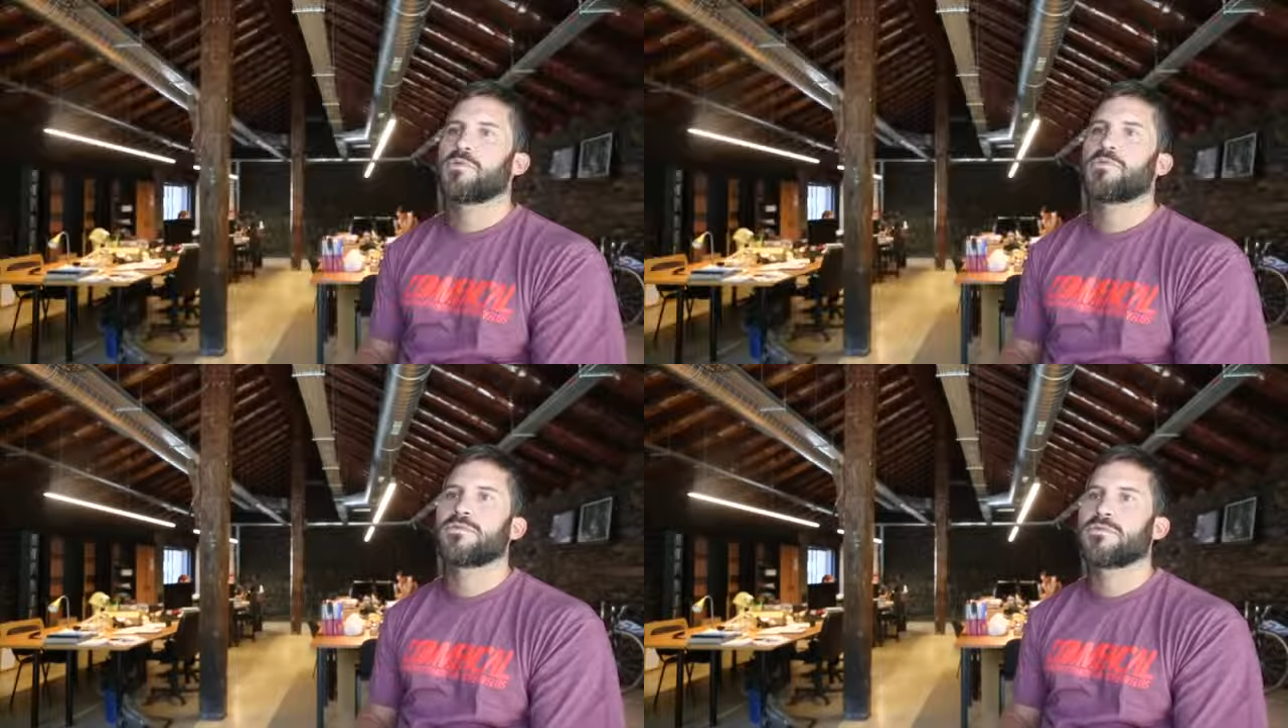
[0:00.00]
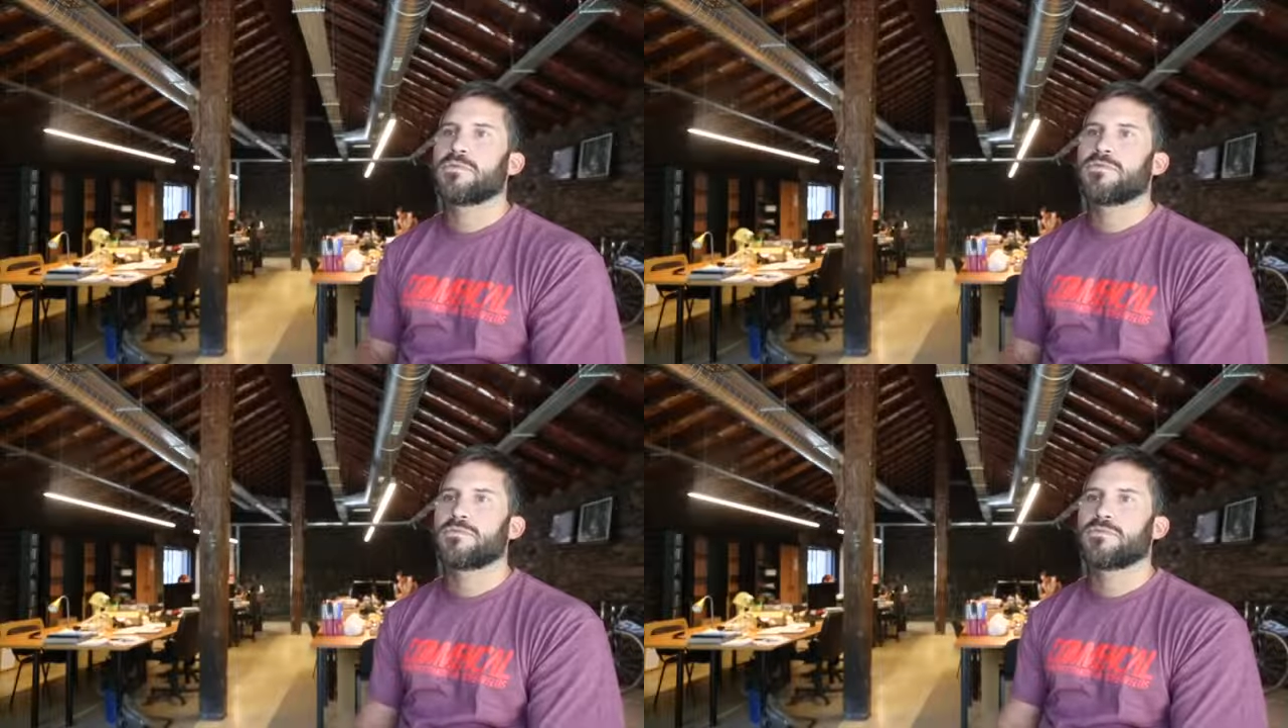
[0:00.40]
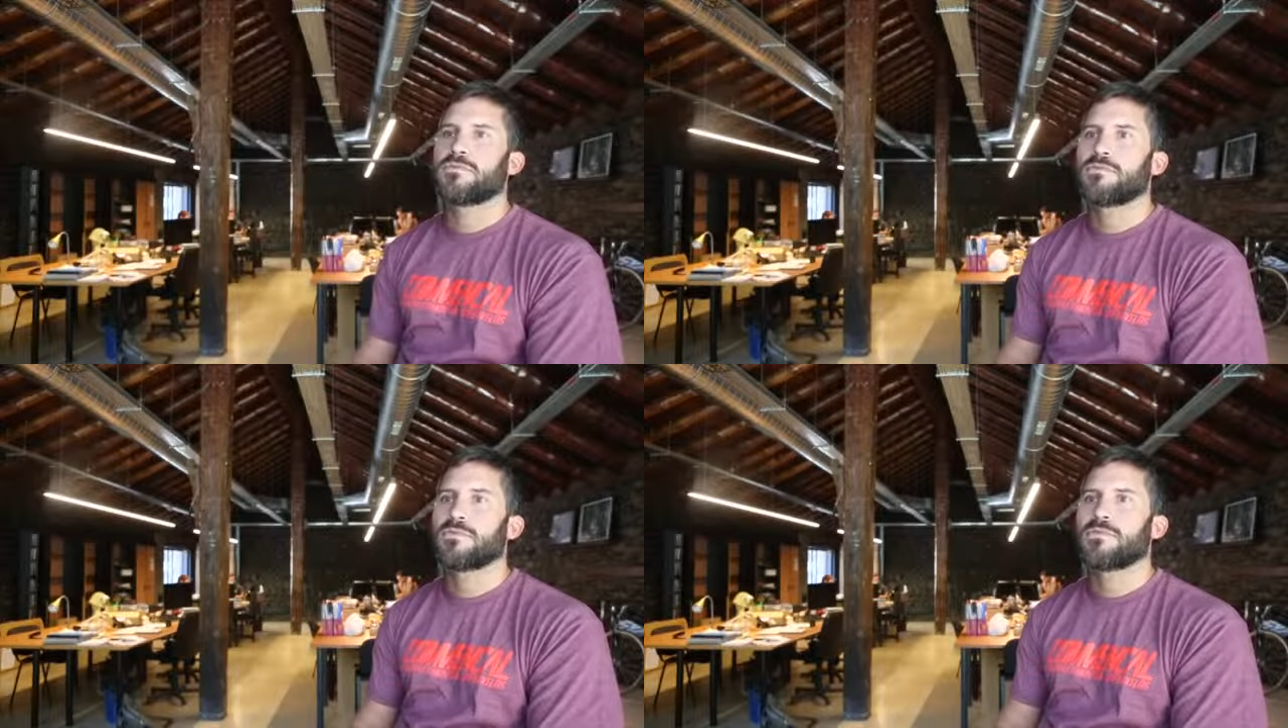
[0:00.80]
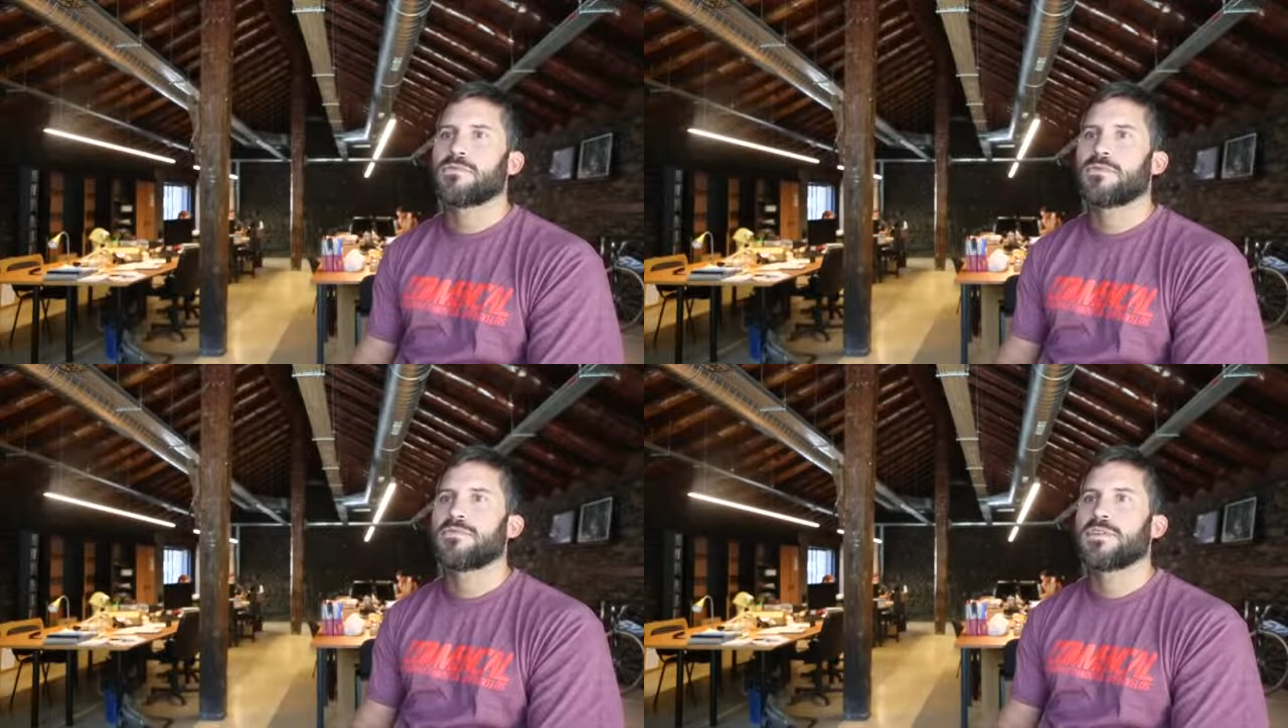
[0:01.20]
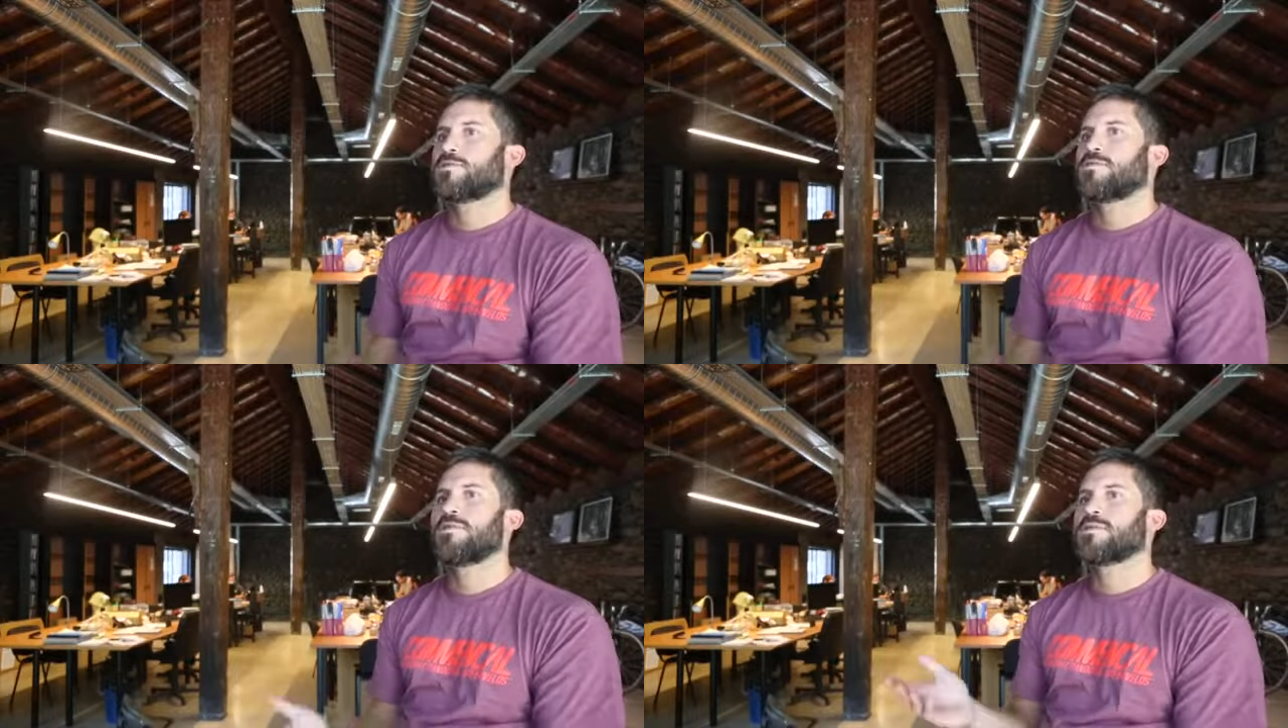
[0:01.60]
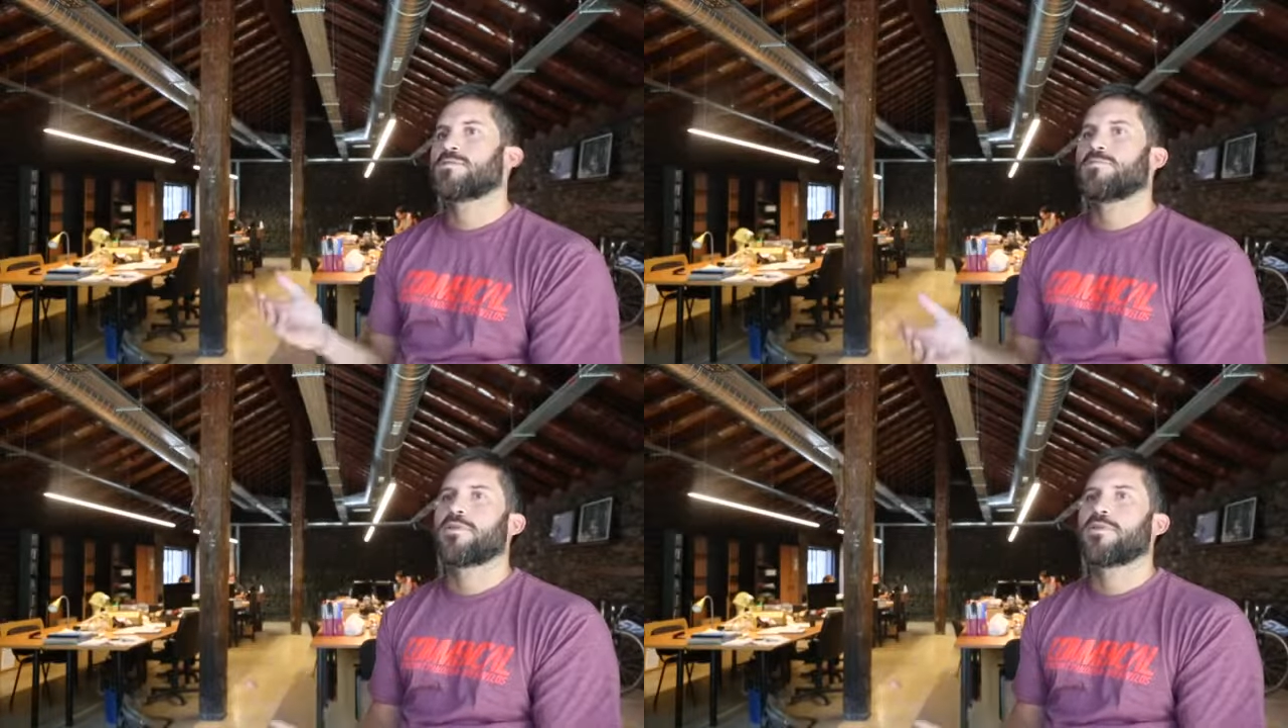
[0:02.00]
runs, and you have it. It's always a